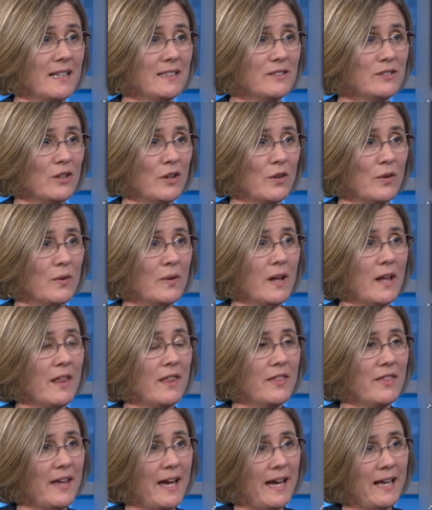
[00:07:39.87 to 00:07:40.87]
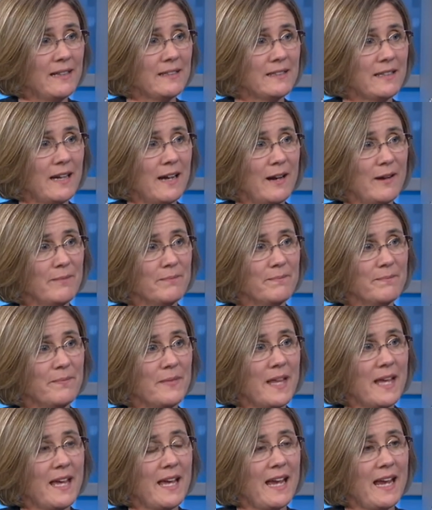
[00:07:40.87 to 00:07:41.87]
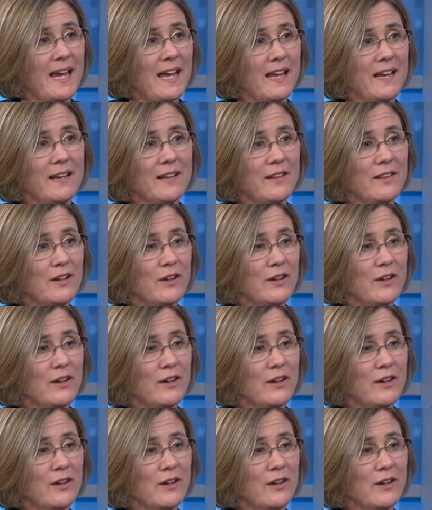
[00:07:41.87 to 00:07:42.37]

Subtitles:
So that, and